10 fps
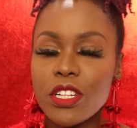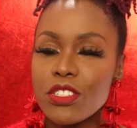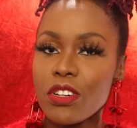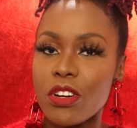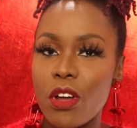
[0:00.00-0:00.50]

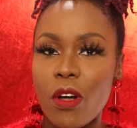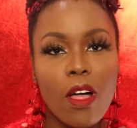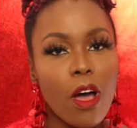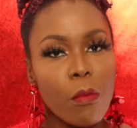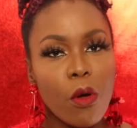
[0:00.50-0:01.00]
It's your
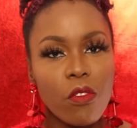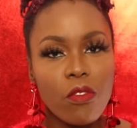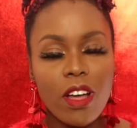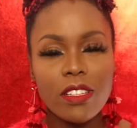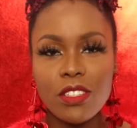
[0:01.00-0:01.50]
girl
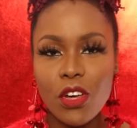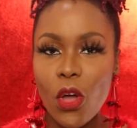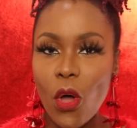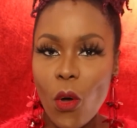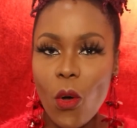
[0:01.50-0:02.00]

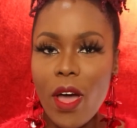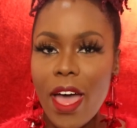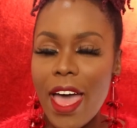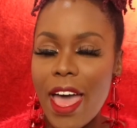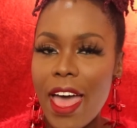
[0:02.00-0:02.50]
Amofa.o,
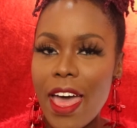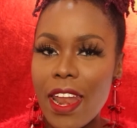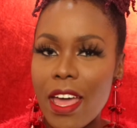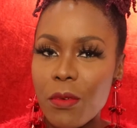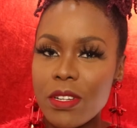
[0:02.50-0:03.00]

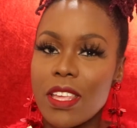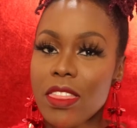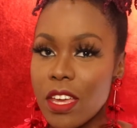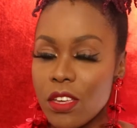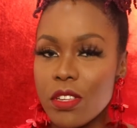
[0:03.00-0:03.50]
and I want to say
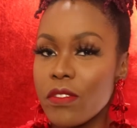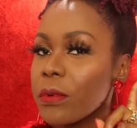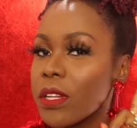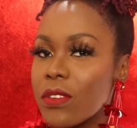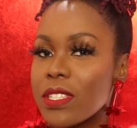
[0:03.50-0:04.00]
thank you to
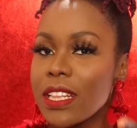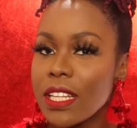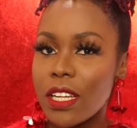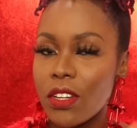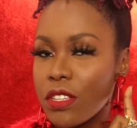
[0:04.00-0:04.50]
everybody who's
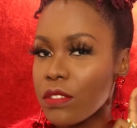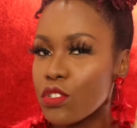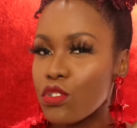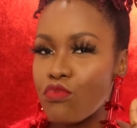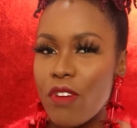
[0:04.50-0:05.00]
clicking on this
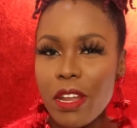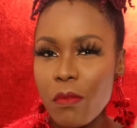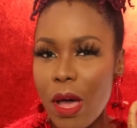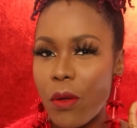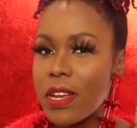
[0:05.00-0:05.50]
video right
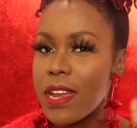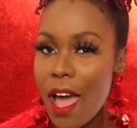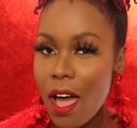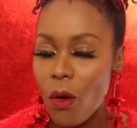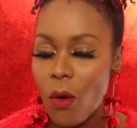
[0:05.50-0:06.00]
about
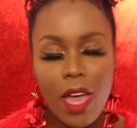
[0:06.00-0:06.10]
now